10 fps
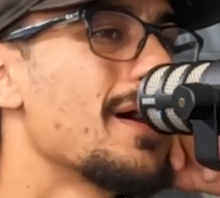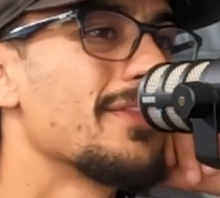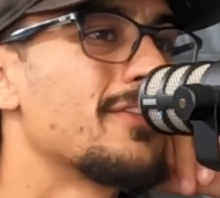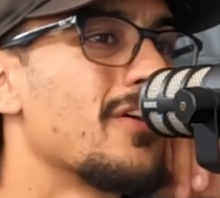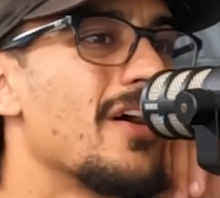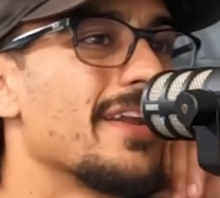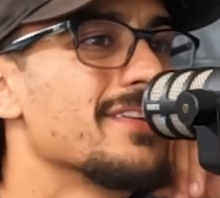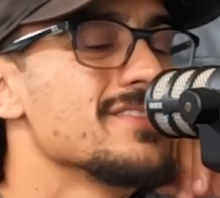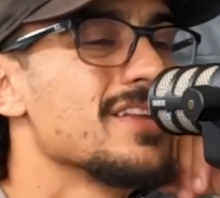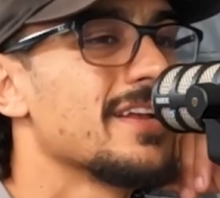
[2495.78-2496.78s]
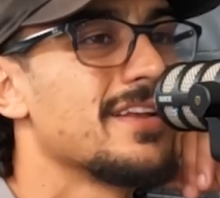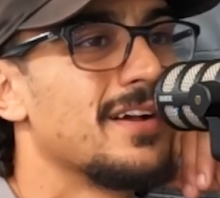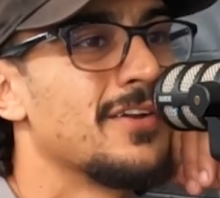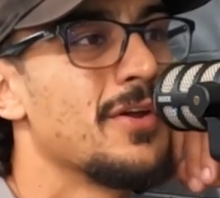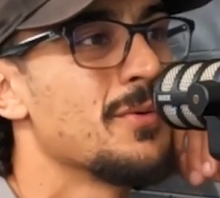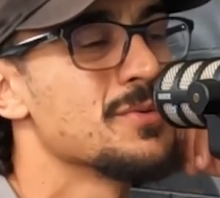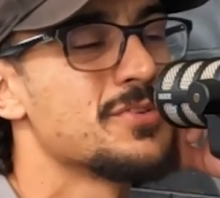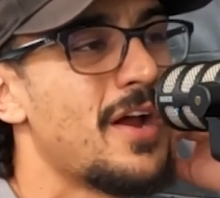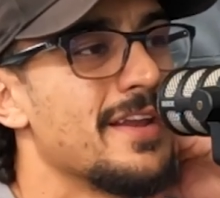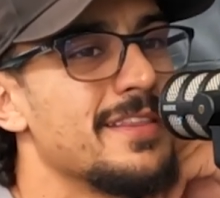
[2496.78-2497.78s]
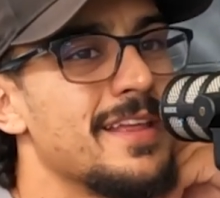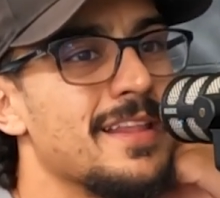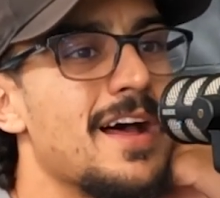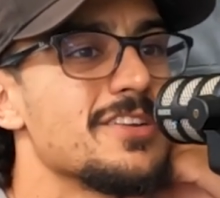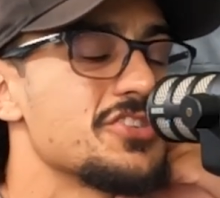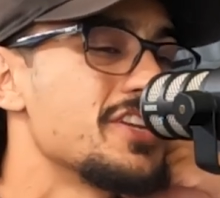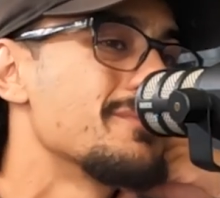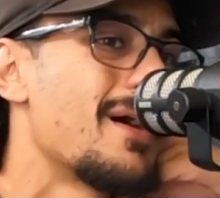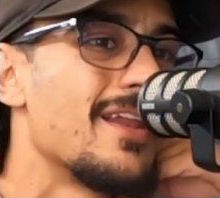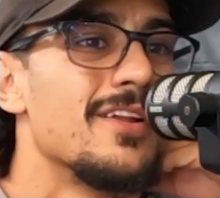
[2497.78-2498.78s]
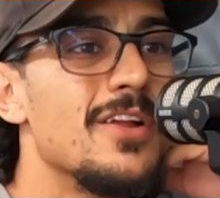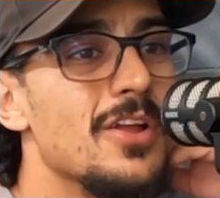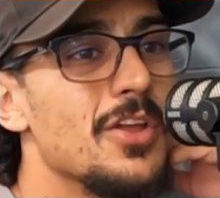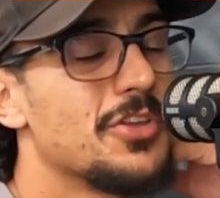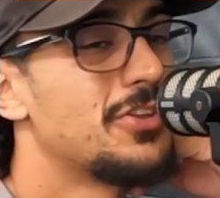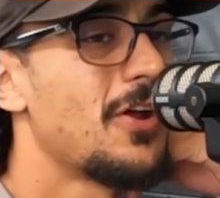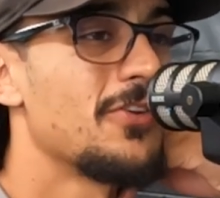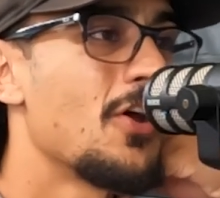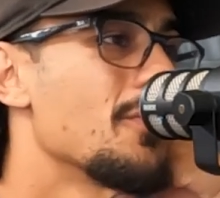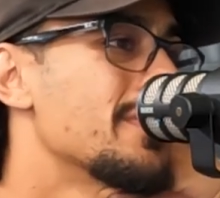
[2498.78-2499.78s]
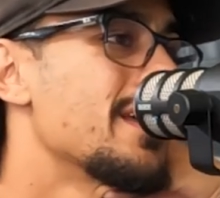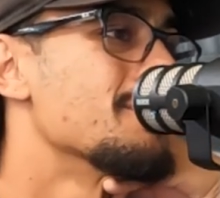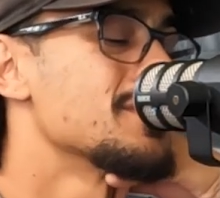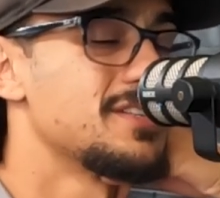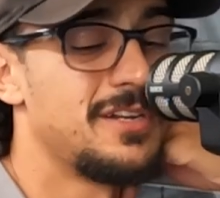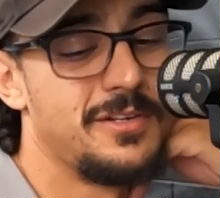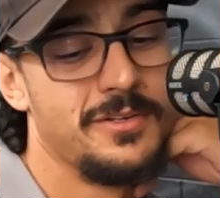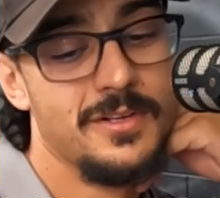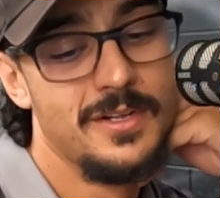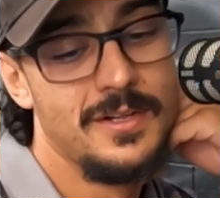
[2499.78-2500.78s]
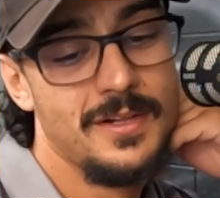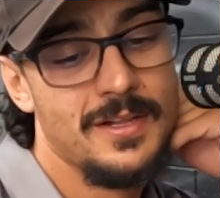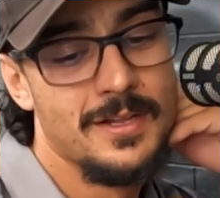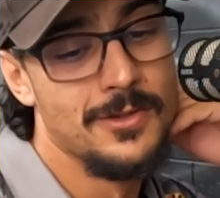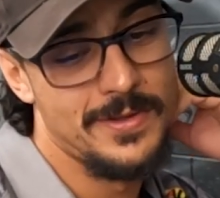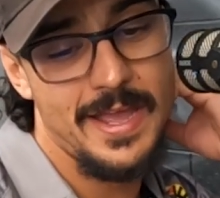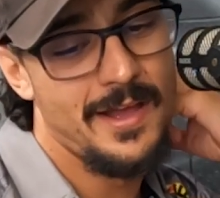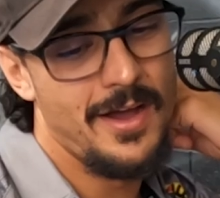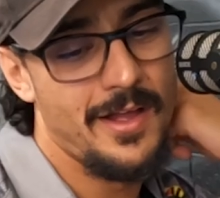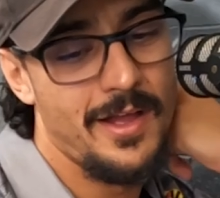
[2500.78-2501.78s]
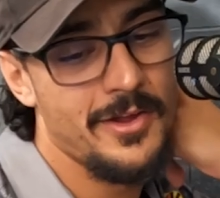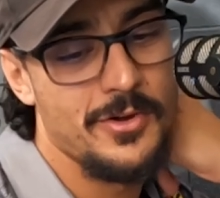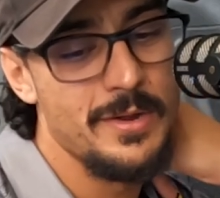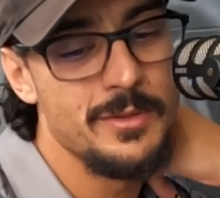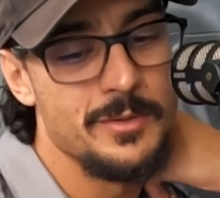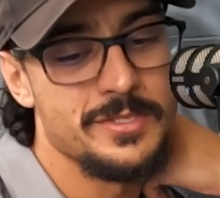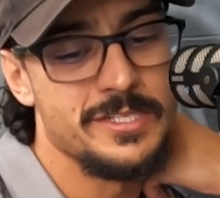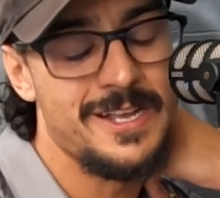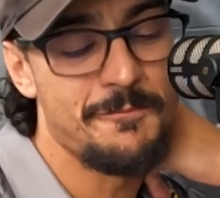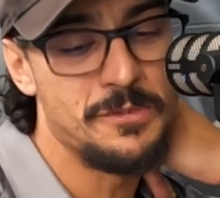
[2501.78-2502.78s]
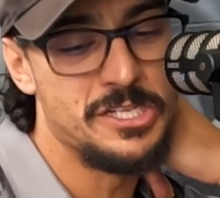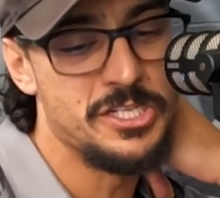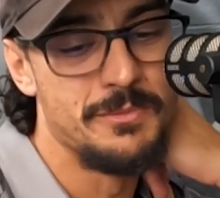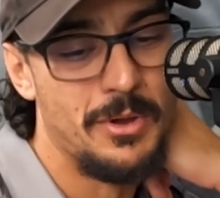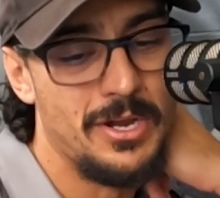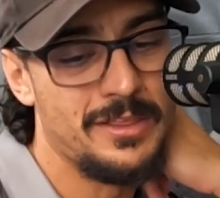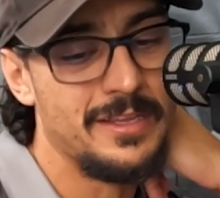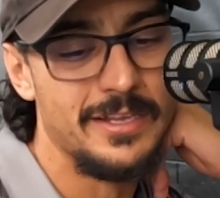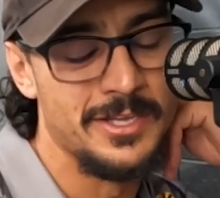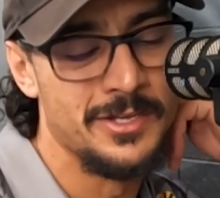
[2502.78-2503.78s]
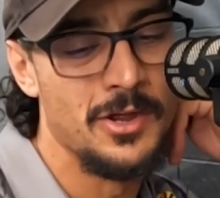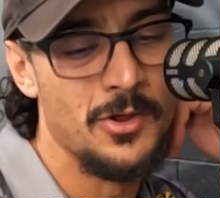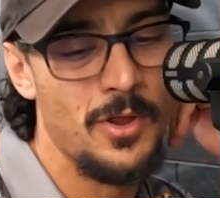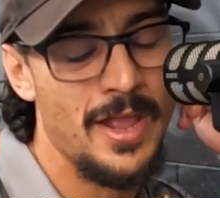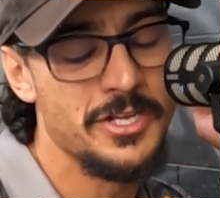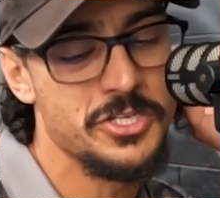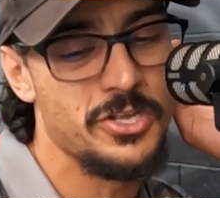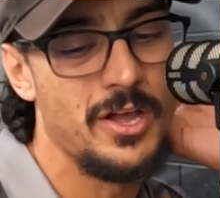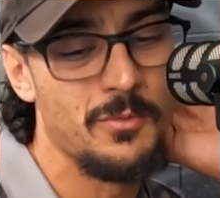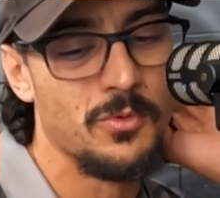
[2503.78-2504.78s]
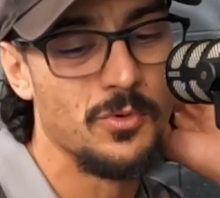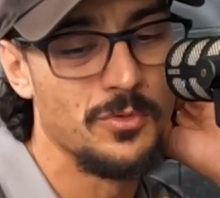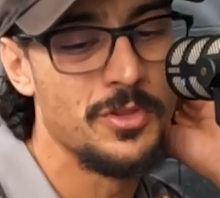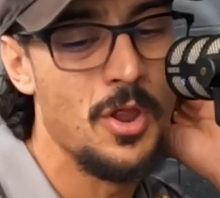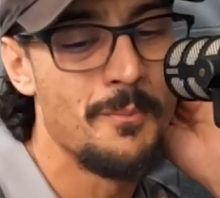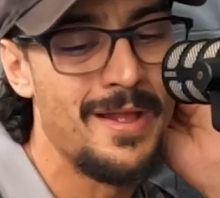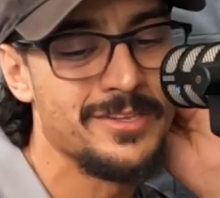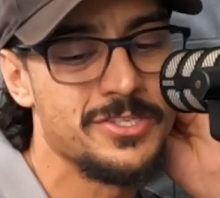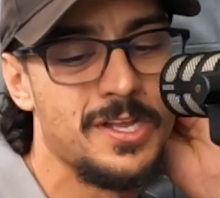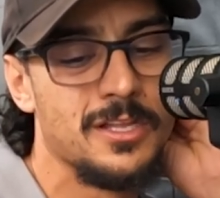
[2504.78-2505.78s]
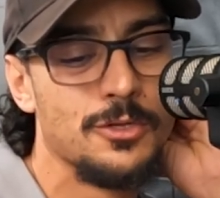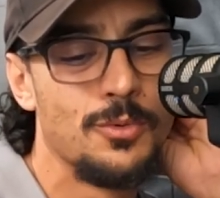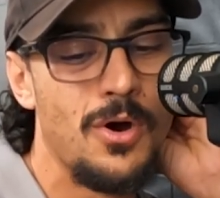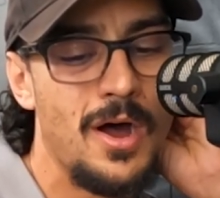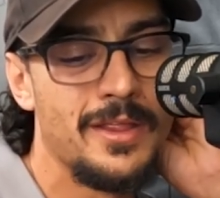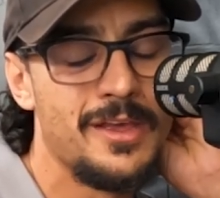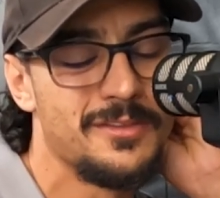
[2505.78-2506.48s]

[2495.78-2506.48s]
but the Titans, like, I know he was great in there last year, but you don't know with them. So look, yeah, I agree with you. It's a tough position, but I think, each side will, Munster, Luai,